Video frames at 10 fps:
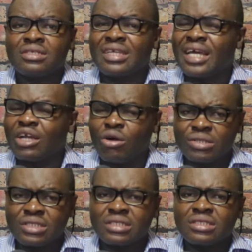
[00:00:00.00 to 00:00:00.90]
They are the
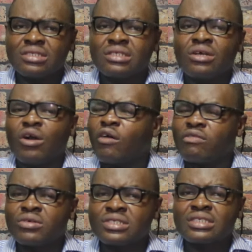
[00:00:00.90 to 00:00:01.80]
causes
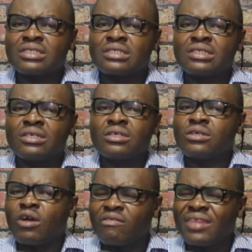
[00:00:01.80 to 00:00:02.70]
of those things,
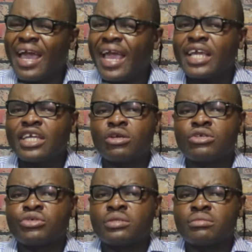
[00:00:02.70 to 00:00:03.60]
of that hair in your
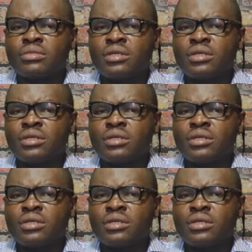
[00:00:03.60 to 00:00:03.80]
dream.